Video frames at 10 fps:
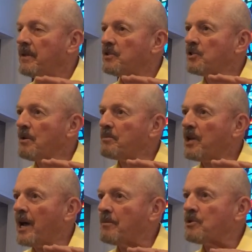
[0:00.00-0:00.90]

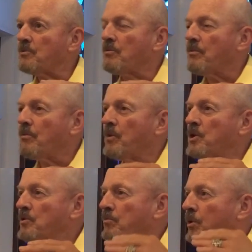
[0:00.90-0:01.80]
sometimes
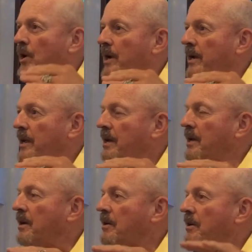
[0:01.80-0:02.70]
when you pray,
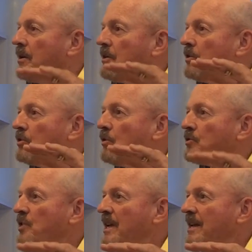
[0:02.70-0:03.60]
don't
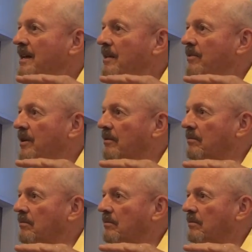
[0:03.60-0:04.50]
say anything.
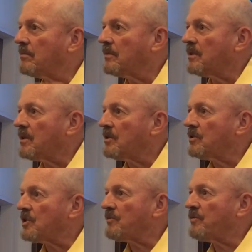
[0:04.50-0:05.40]

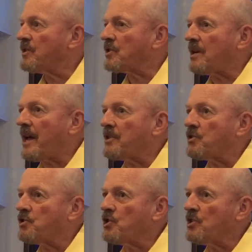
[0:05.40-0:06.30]
Just
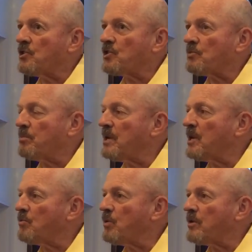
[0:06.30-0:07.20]
visualize Jesus
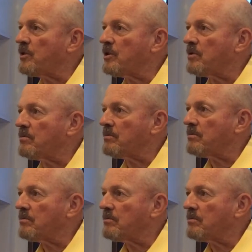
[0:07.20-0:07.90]
being with you